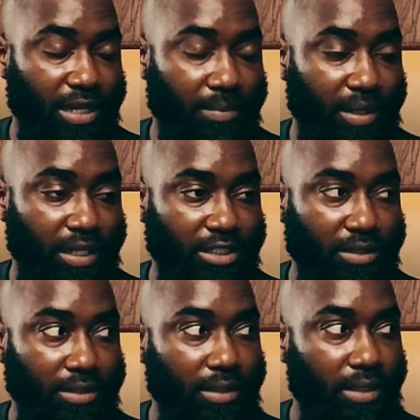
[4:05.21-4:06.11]
that patient.
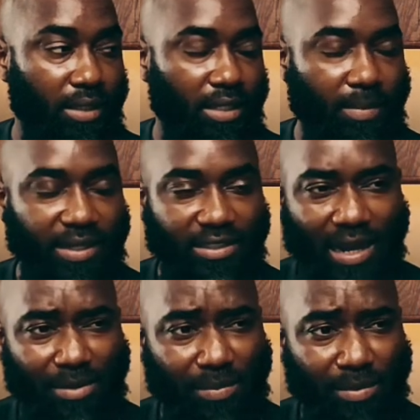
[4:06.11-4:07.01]
Imagine
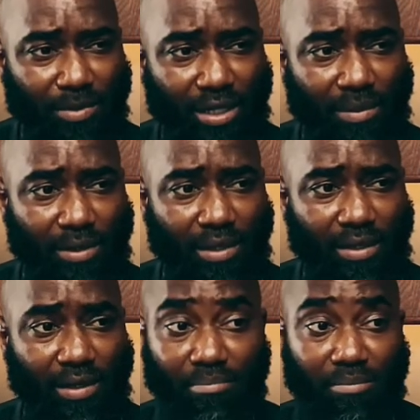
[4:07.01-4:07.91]
how many people came in
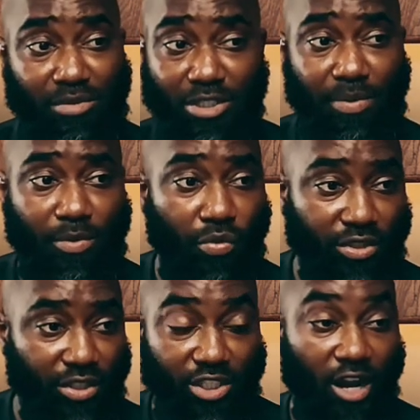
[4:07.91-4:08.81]
there. Some people went
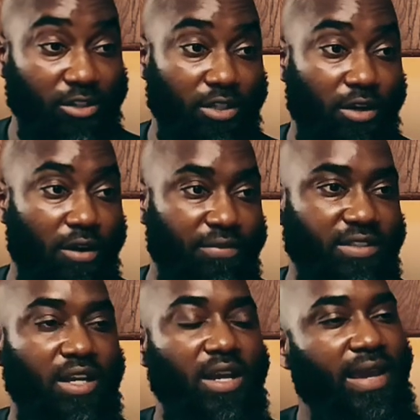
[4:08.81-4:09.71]
to the doctor
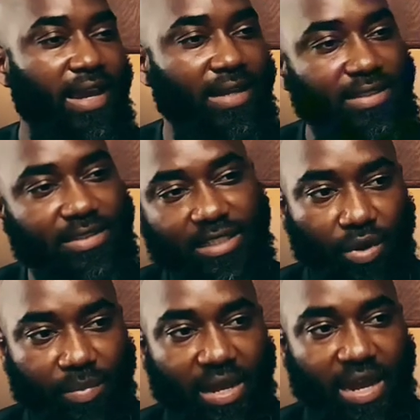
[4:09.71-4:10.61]
office. L&D,
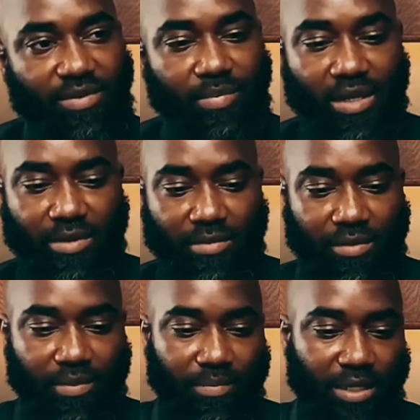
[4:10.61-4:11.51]
women having
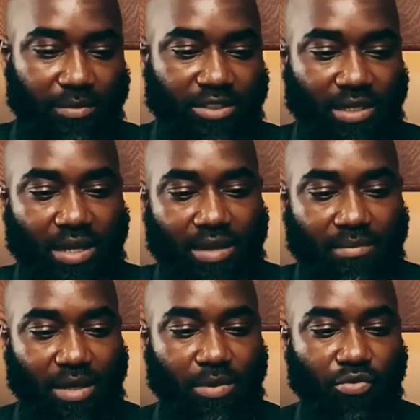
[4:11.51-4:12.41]
babies.
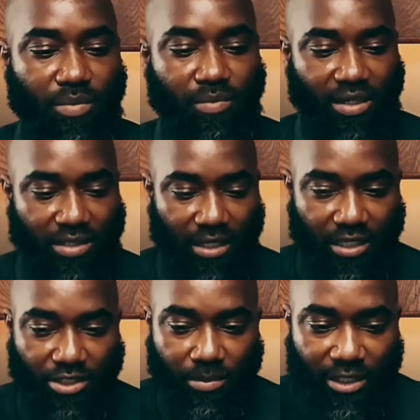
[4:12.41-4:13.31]
Maybe we mixed the
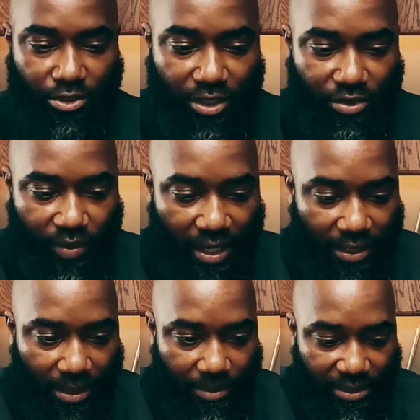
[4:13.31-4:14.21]
instrument trays with our
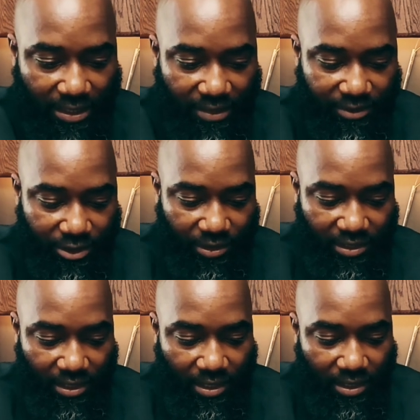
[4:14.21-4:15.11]
labor and delivery
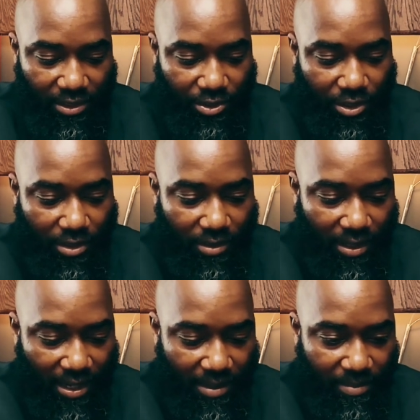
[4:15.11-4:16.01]
trays. Do you know
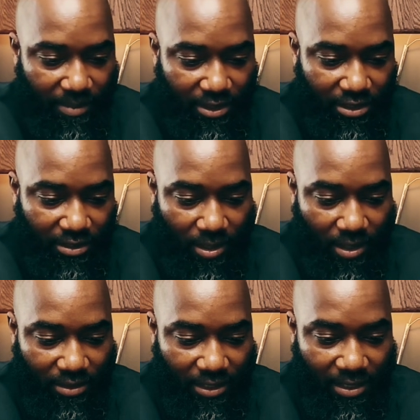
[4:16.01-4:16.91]
how much
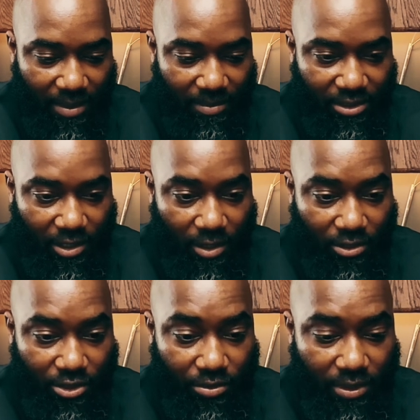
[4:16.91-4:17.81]
cost and how much
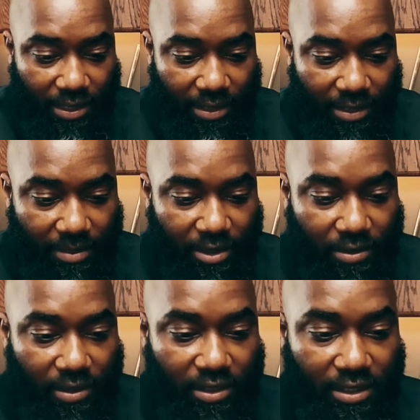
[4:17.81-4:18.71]
lawsuit that can come
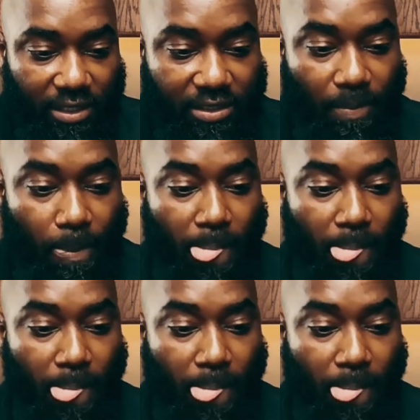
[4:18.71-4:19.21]
across us